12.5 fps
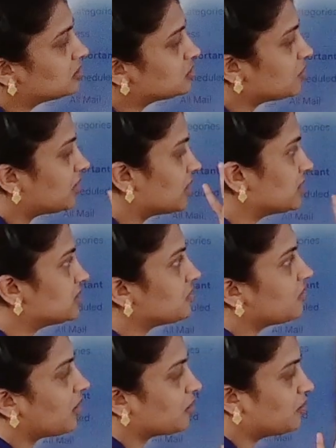So what is
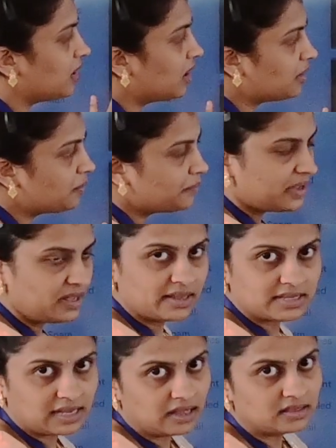the formula?
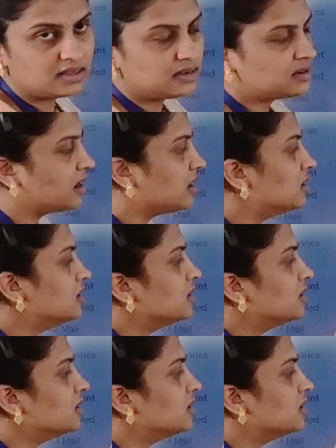P sin theta.